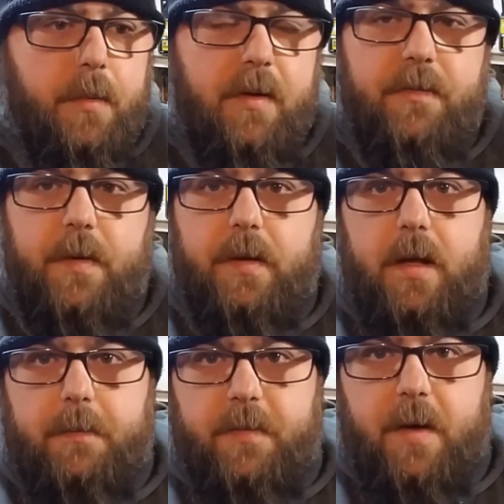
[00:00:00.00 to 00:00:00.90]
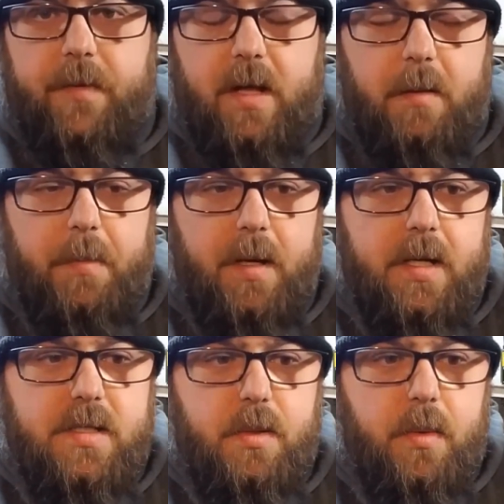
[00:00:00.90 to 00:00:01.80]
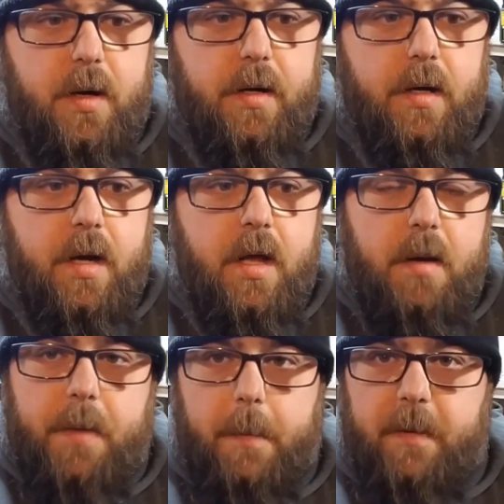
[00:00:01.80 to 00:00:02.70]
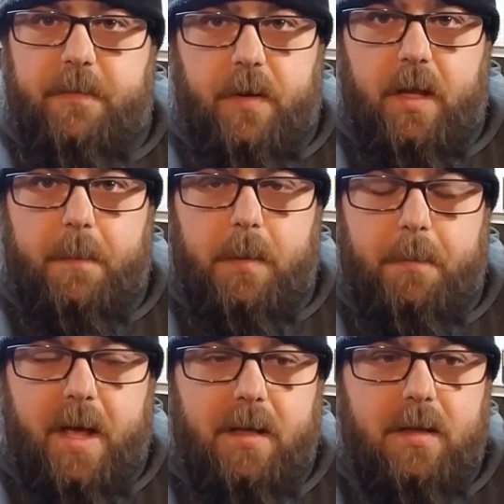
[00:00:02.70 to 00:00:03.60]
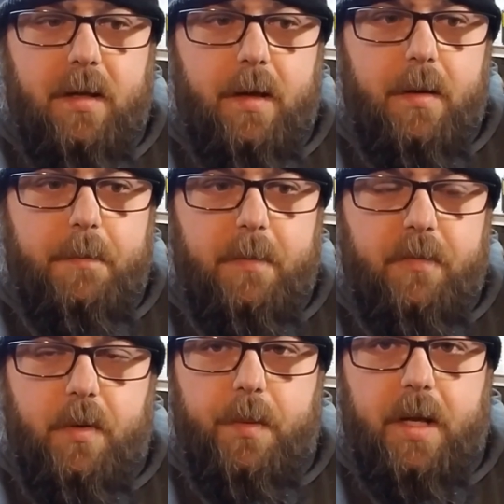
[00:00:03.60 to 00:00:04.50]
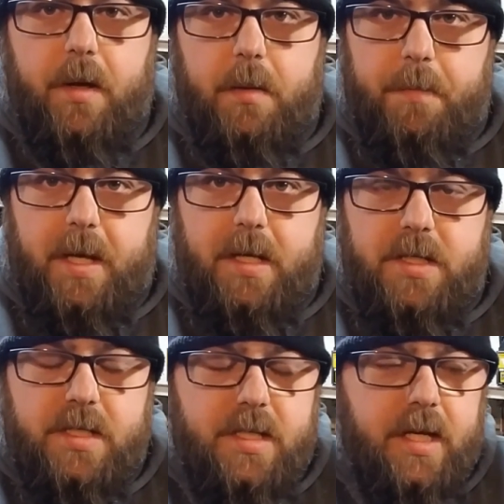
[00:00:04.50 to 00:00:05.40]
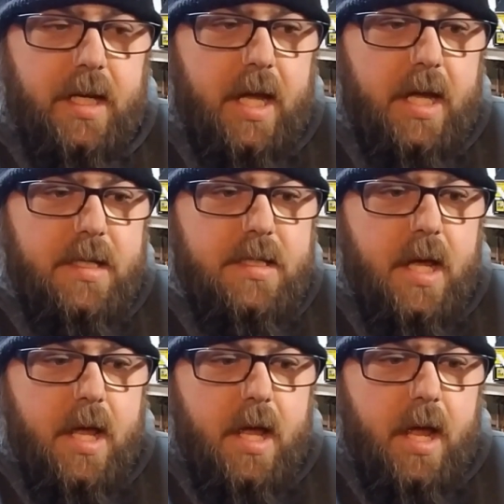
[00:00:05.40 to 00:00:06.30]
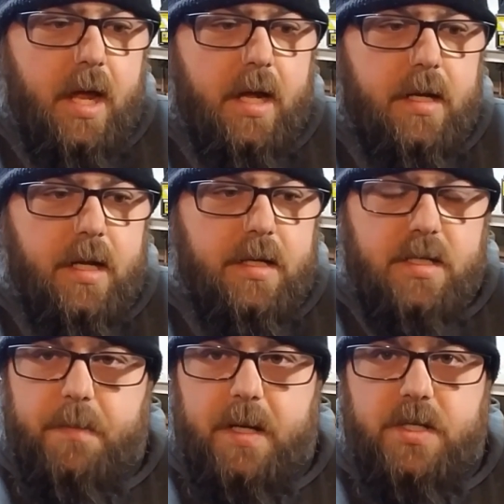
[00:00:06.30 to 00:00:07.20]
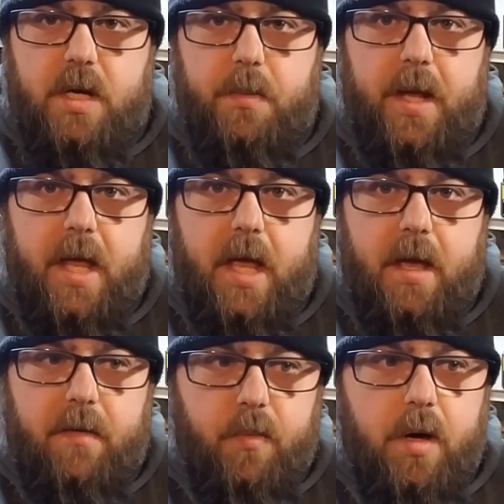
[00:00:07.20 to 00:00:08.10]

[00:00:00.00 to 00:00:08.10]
We filled up 5-gallon buckets of water, probably fill up the bathtub before we go to bed just in case, and just make sure we have